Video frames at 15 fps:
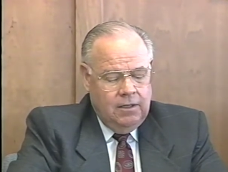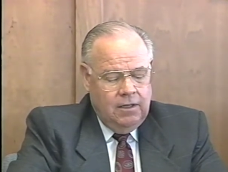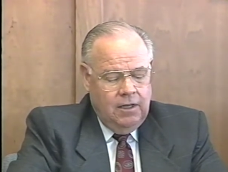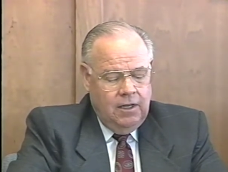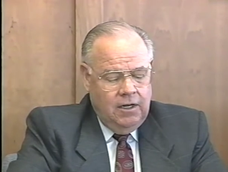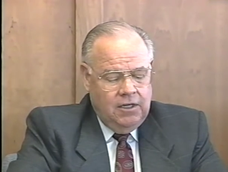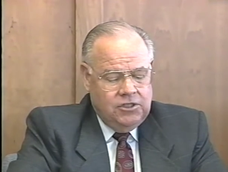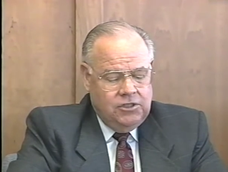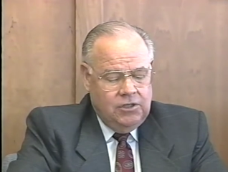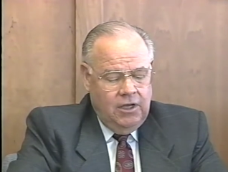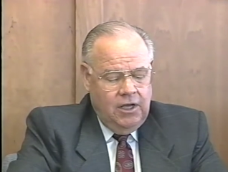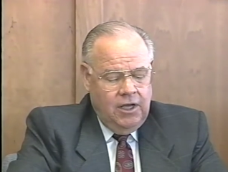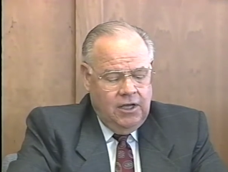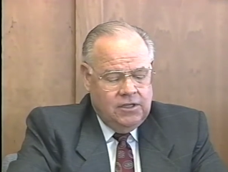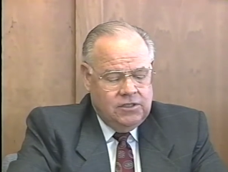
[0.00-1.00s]
And as you,
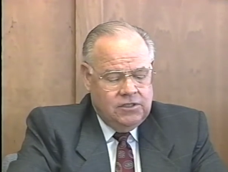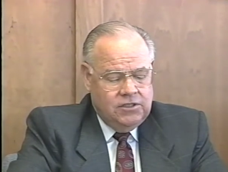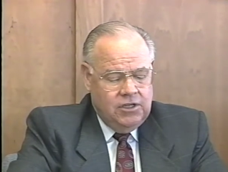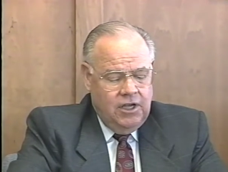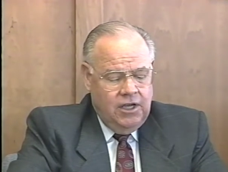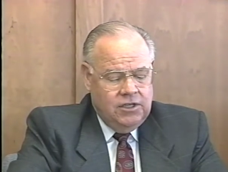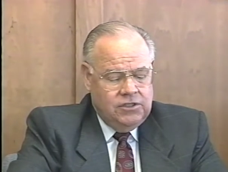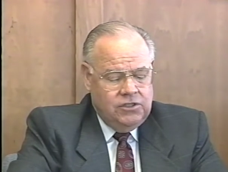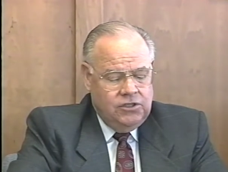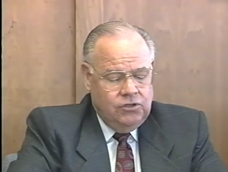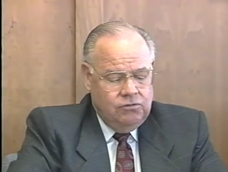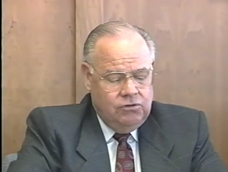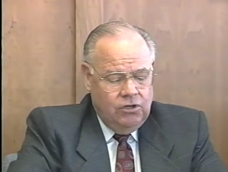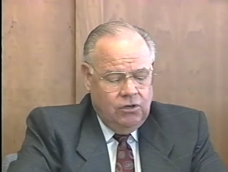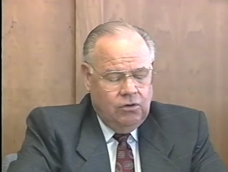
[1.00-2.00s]
as, as
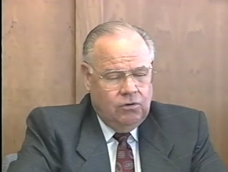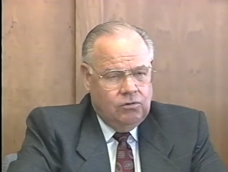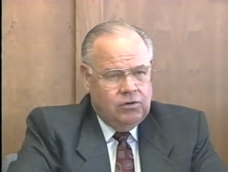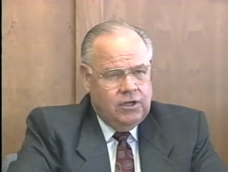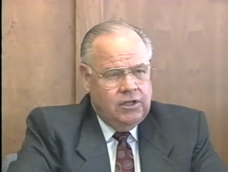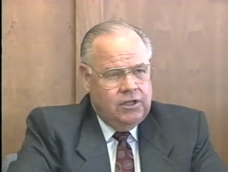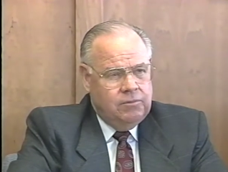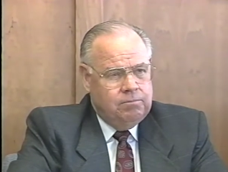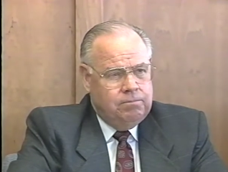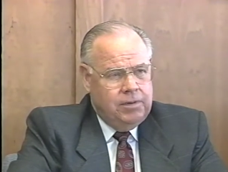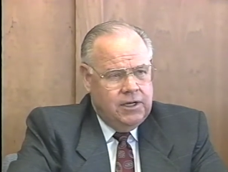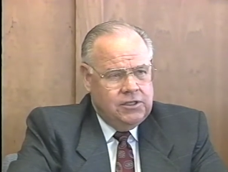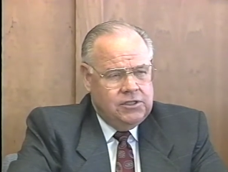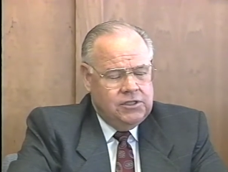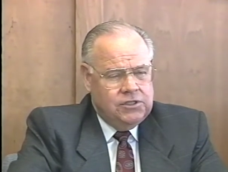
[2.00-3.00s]
you know,
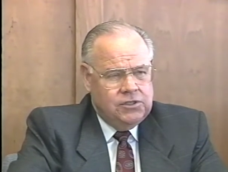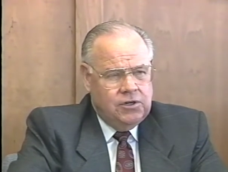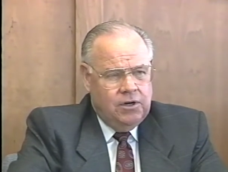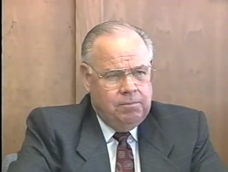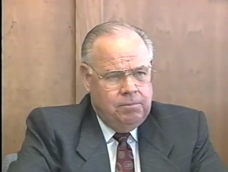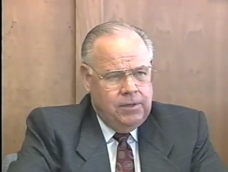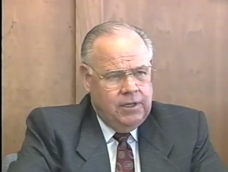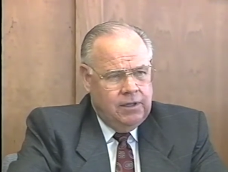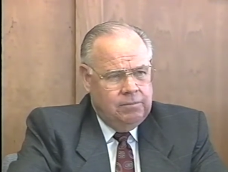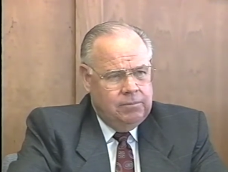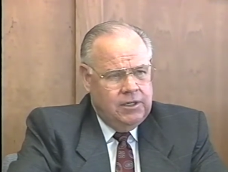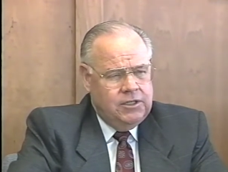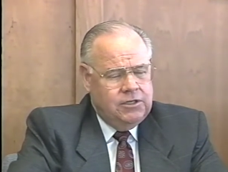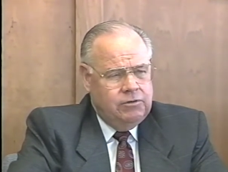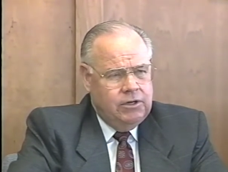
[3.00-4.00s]
budgets are built,
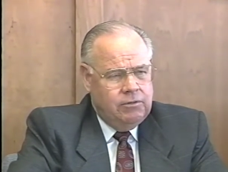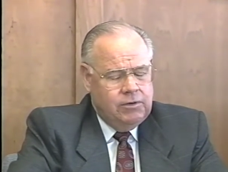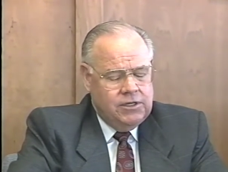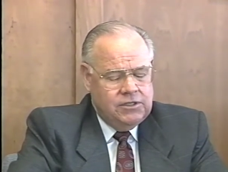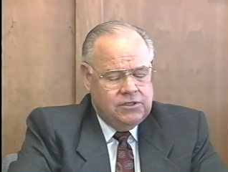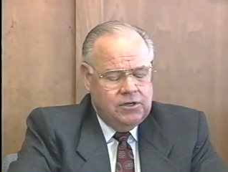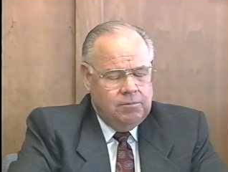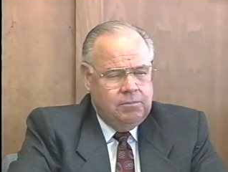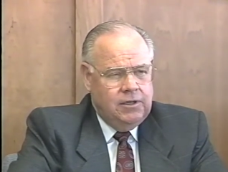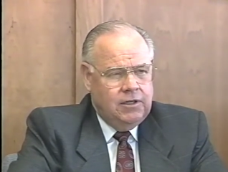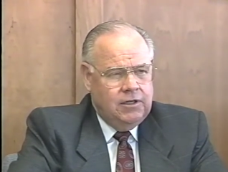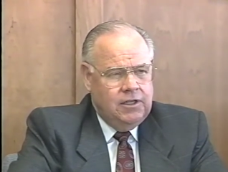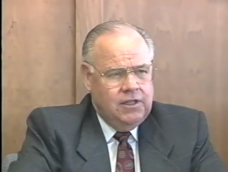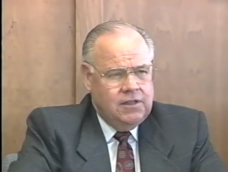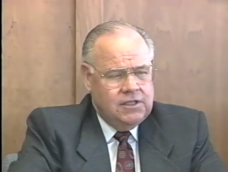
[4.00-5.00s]
budget requests are
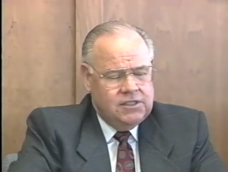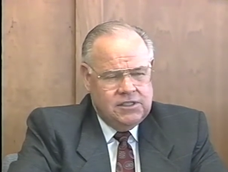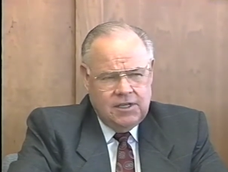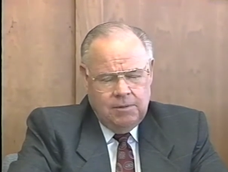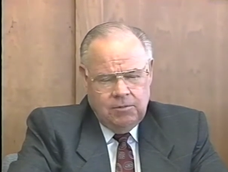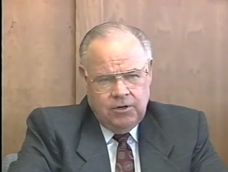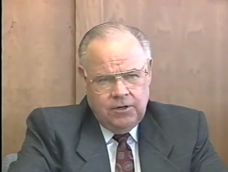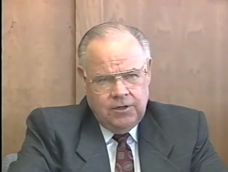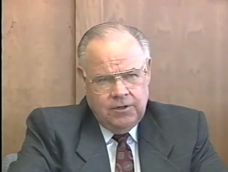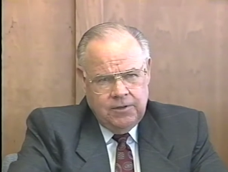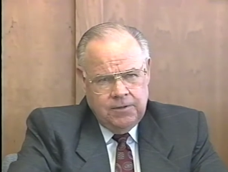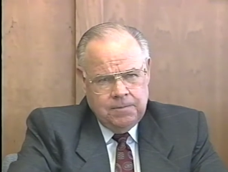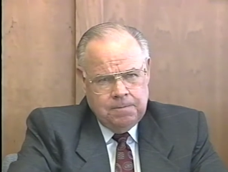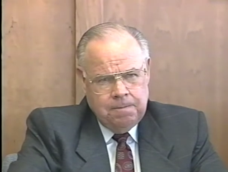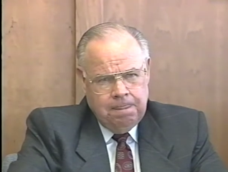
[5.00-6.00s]
built in the summer
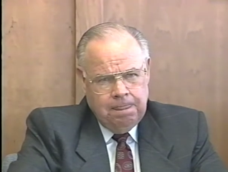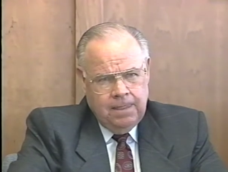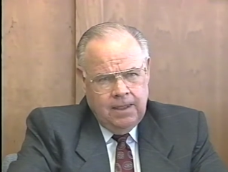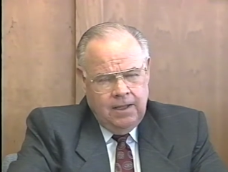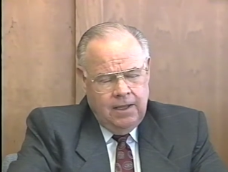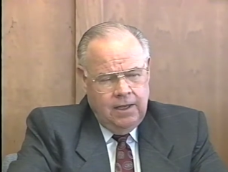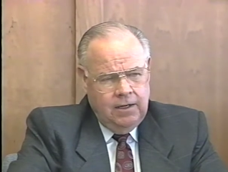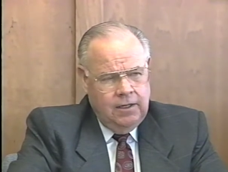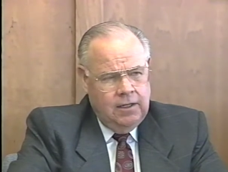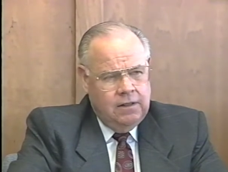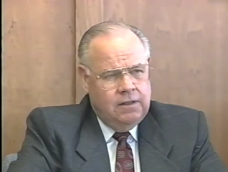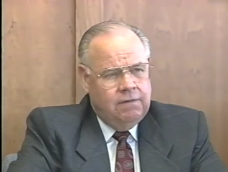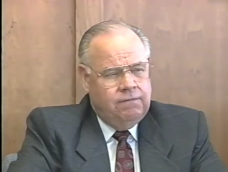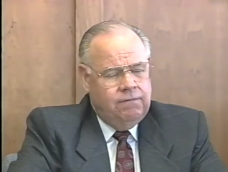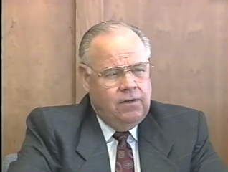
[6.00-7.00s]
and in
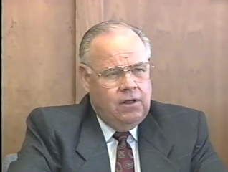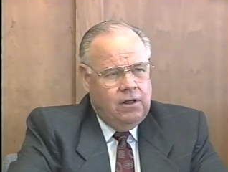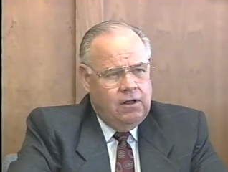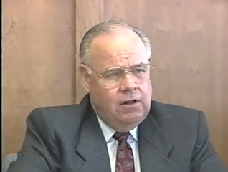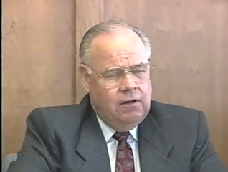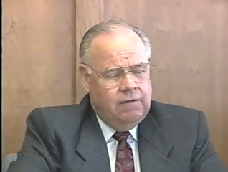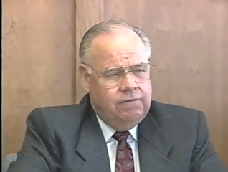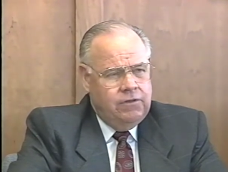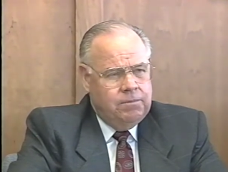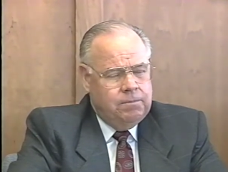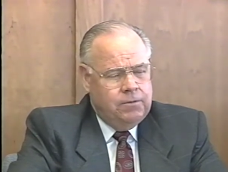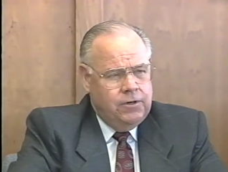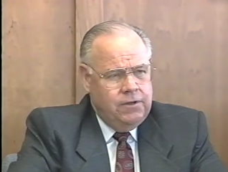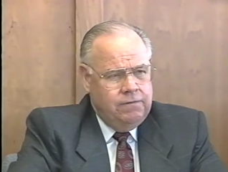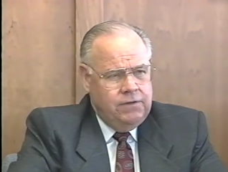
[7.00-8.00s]
the fall of the
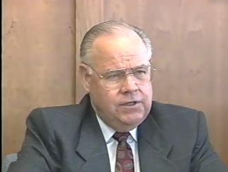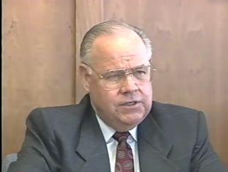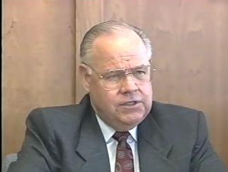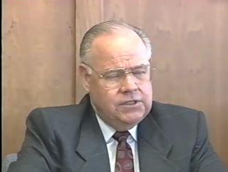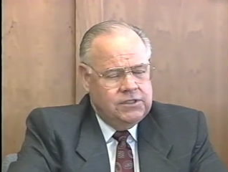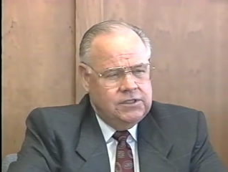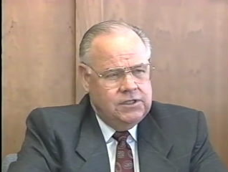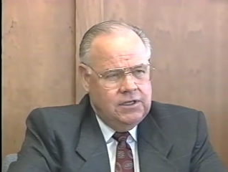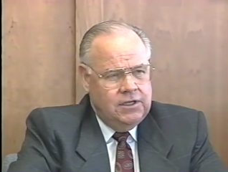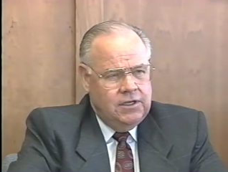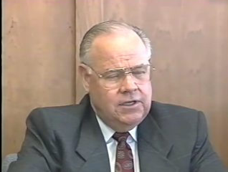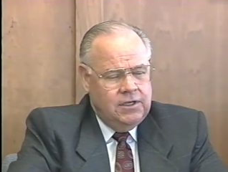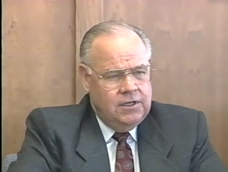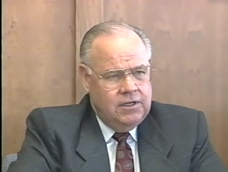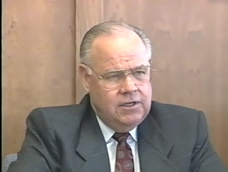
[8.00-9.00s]
previous
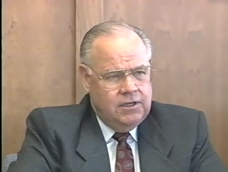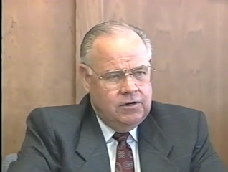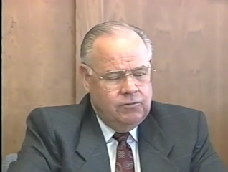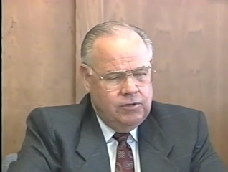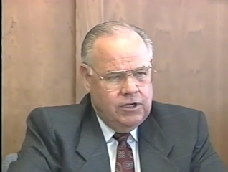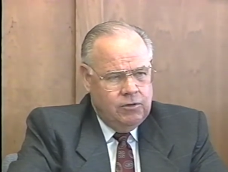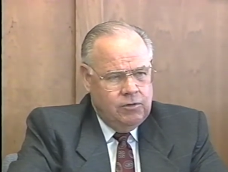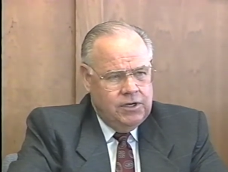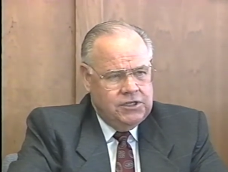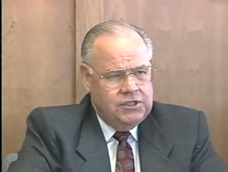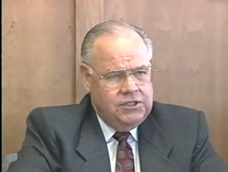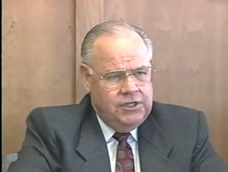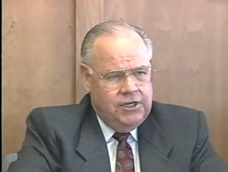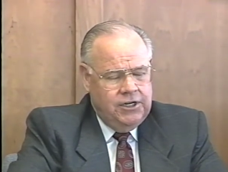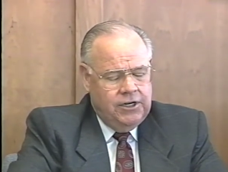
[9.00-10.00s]
request
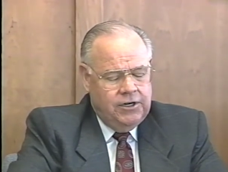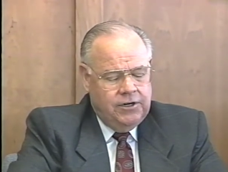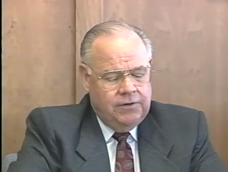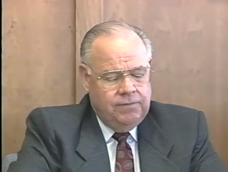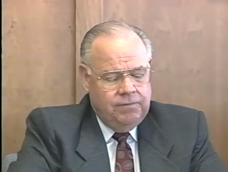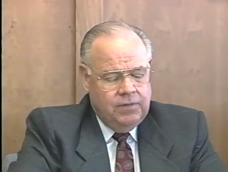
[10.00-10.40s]
year.